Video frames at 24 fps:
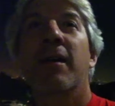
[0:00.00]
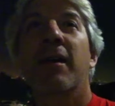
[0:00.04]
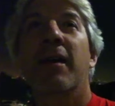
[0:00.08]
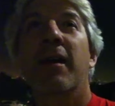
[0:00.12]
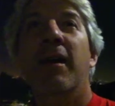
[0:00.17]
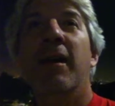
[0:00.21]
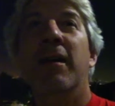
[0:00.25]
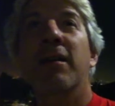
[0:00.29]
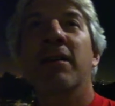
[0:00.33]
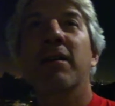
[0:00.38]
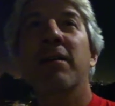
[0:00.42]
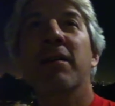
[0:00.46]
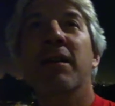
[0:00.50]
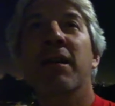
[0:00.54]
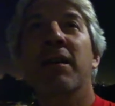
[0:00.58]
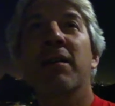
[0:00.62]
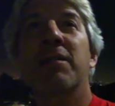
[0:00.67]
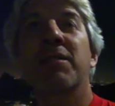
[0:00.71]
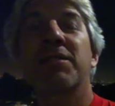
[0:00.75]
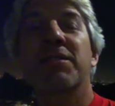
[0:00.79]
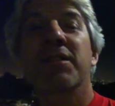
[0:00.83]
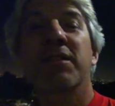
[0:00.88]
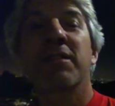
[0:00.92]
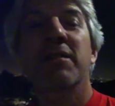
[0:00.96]
Had I
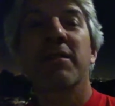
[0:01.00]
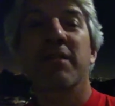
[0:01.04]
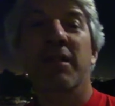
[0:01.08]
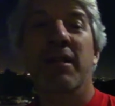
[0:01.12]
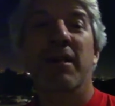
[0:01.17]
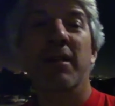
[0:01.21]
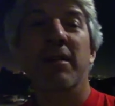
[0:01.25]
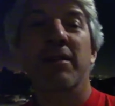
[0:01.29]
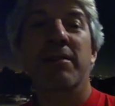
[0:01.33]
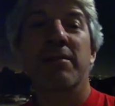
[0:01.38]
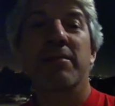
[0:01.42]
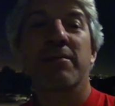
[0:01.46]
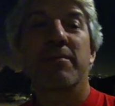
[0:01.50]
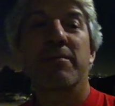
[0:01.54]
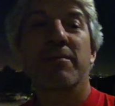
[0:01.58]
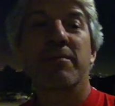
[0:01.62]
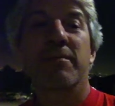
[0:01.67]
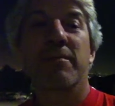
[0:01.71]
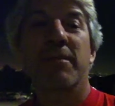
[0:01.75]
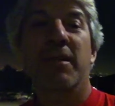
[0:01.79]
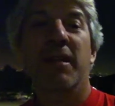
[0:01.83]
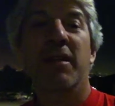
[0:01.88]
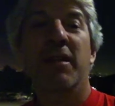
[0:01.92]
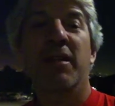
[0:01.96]
not said that,
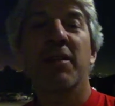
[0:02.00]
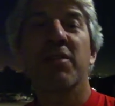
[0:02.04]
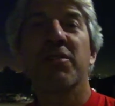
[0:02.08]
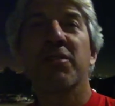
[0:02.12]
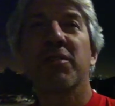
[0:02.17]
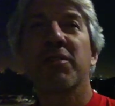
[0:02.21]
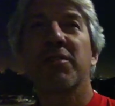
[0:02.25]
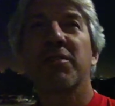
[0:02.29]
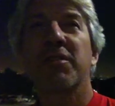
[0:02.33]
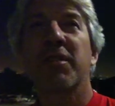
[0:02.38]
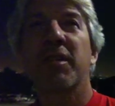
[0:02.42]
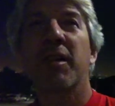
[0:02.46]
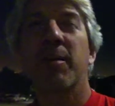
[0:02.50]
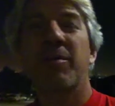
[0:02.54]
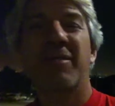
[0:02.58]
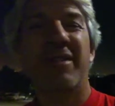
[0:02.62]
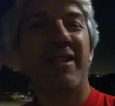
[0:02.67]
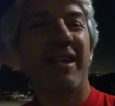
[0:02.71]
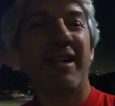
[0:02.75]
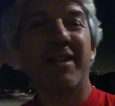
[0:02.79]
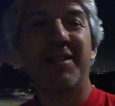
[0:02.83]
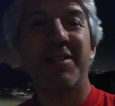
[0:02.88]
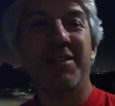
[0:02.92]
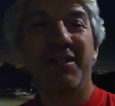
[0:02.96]
had I just kept
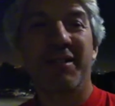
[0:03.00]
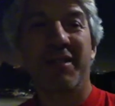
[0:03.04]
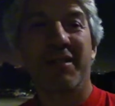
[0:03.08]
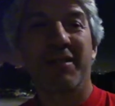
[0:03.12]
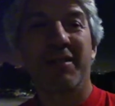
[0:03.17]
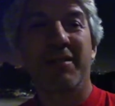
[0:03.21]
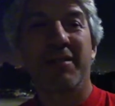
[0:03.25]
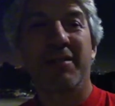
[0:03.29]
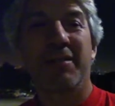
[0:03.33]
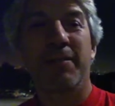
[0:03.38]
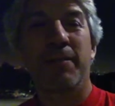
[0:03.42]
guessing,